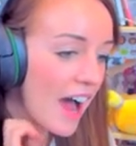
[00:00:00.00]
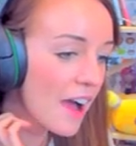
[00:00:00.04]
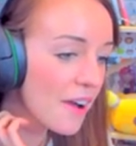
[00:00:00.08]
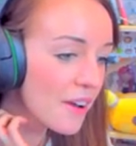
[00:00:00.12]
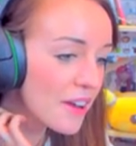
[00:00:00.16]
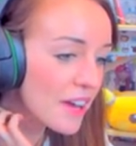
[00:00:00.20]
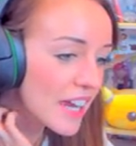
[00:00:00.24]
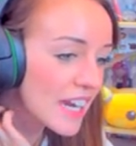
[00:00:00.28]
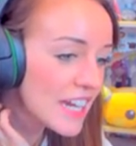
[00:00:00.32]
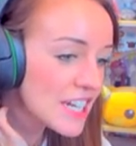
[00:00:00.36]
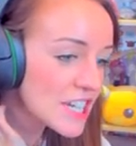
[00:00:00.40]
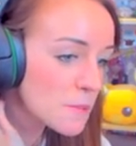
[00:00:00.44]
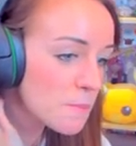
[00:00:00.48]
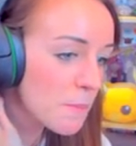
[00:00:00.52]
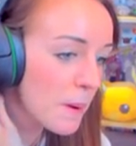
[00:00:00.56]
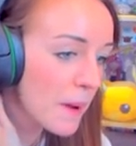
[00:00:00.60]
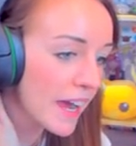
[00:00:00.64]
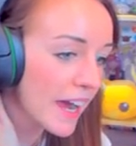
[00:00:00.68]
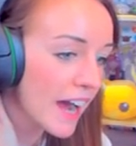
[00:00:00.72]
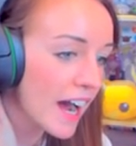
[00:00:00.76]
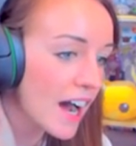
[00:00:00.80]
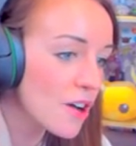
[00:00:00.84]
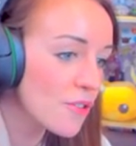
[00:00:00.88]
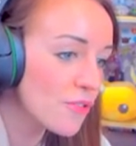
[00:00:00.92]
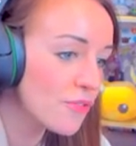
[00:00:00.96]
I'm going to just
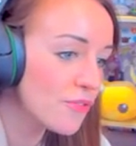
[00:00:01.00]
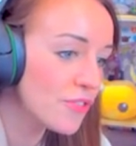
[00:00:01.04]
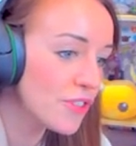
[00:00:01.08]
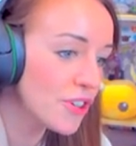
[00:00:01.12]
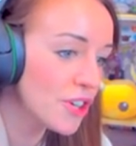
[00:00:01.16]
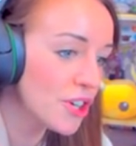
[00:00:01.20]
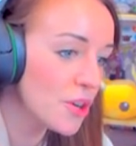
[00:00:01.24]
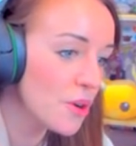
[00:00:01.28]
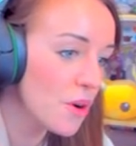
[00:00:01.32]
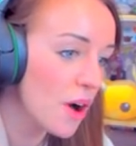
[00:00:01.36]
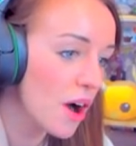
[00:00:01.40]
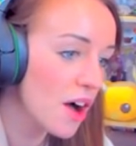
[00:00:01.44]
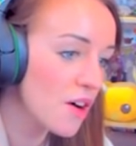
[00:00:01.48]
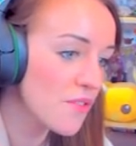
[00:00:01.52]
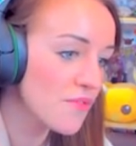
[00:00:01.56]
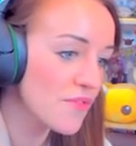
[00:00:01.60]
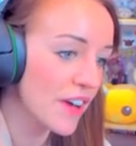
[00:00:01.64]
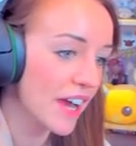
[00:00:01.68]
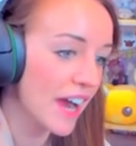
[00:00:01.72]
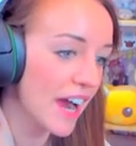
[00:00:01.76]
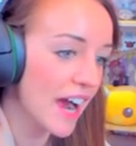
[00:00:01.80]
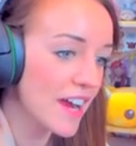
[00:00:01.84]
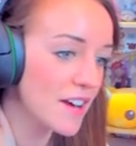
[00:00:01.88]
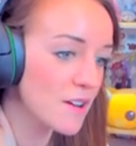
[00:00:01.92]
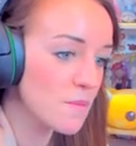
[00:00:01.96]
pick out a few of
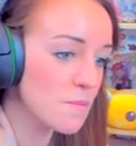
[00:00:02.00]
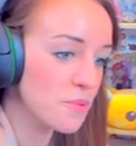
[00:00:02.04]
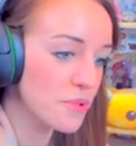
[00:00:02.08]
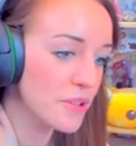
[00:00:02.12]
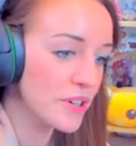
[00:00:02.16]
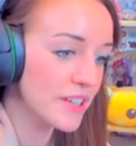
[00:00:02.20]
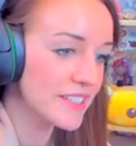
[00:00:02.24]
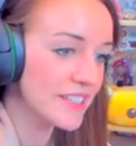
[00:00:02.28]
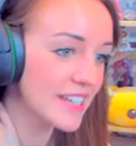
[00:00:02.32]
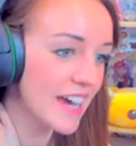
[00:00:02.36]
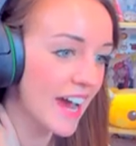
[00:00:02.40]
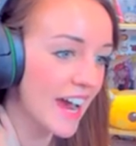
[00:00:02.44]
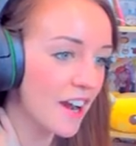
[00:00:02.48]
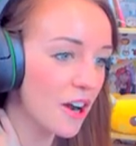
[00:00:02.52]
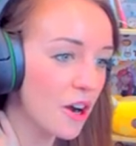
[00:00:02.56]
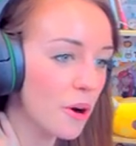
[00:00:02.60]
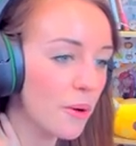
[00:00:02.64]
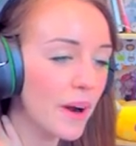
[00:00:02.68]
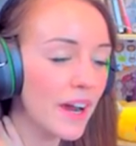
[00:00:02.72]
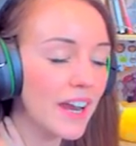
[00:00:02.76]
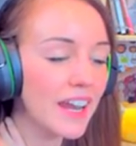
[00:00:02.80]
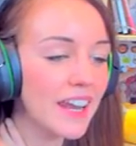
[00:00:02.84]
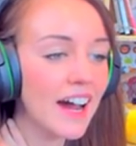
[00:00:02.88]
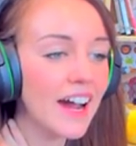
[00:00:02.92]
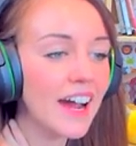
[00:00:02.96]
the kind of breeds that I
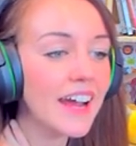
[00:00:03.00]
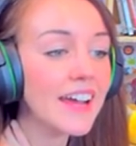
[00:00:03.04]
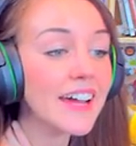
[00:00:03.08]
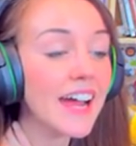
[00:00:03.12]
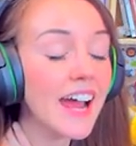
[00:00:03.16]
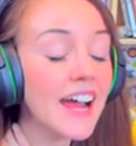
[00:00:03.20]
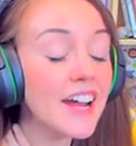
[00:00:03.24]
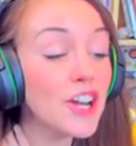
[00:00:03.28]
quite like.